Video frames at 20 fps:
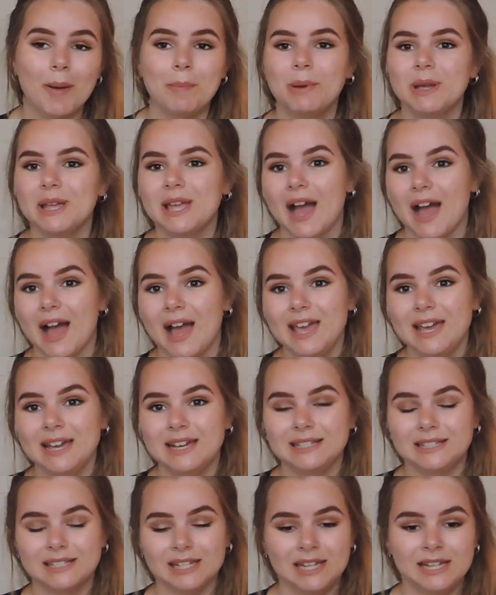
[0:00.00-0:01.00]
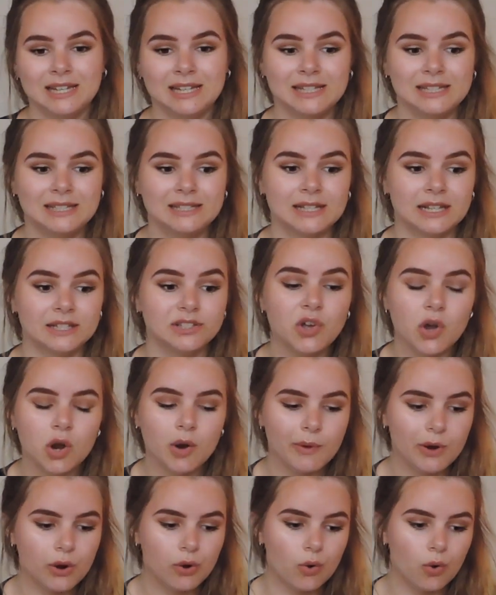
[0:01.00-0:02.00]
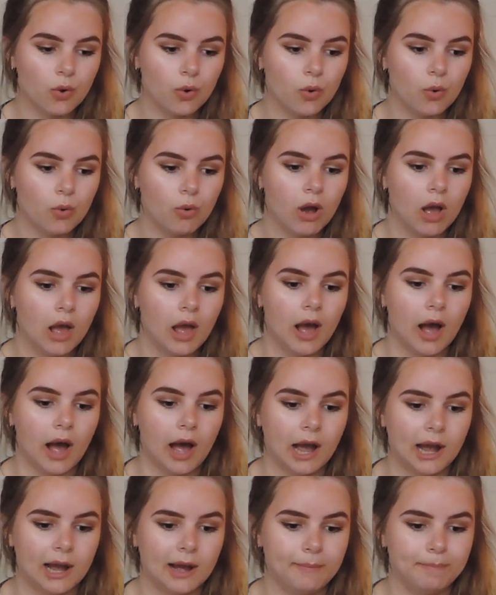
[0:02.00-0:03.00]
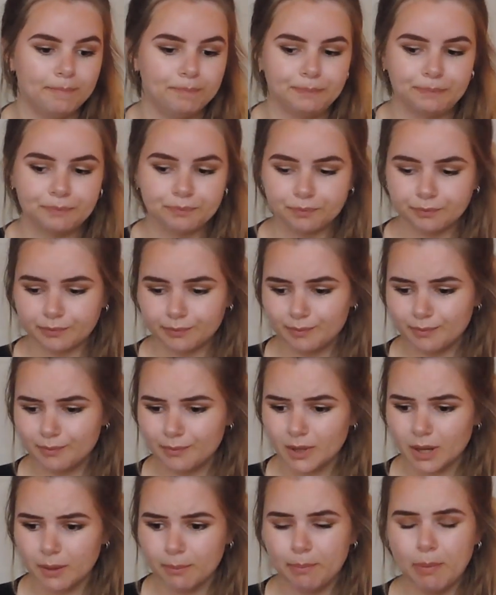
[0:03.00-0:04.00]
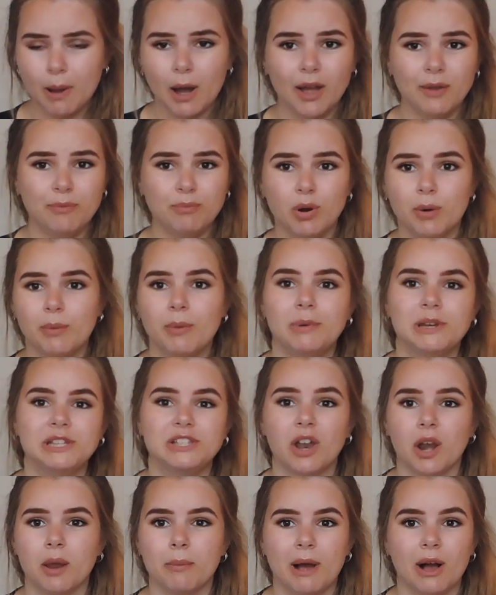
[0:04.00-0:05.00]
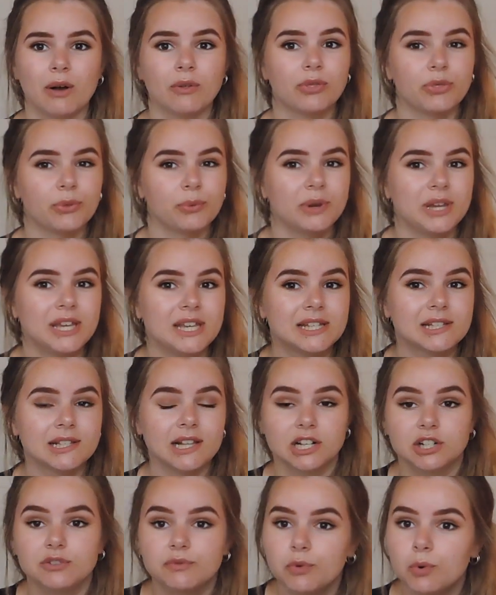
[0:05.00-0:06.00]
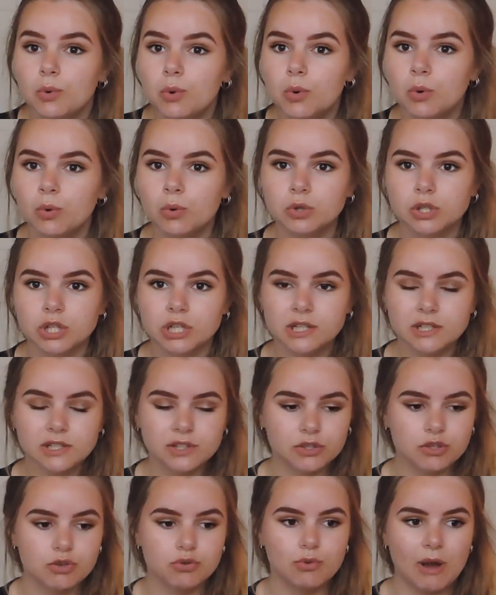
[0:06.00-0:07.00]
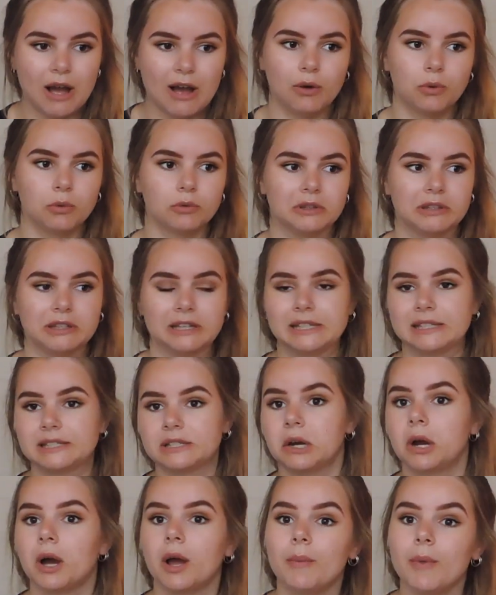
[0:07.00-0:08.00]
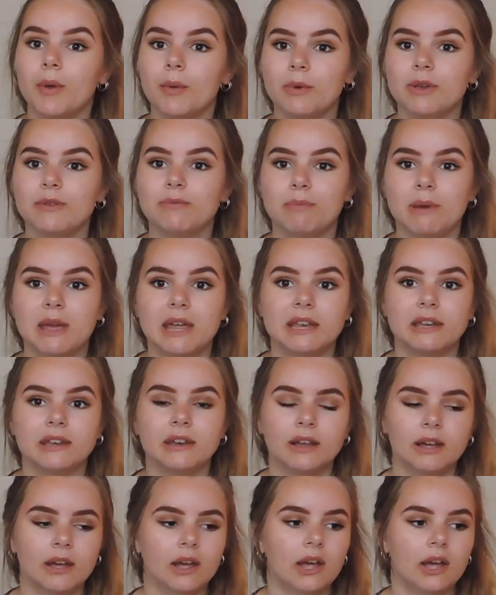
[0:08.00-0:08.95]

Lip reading: But yeah, it is a Zara haul. But I've probably done about 3/4 orders throughout this time that we've been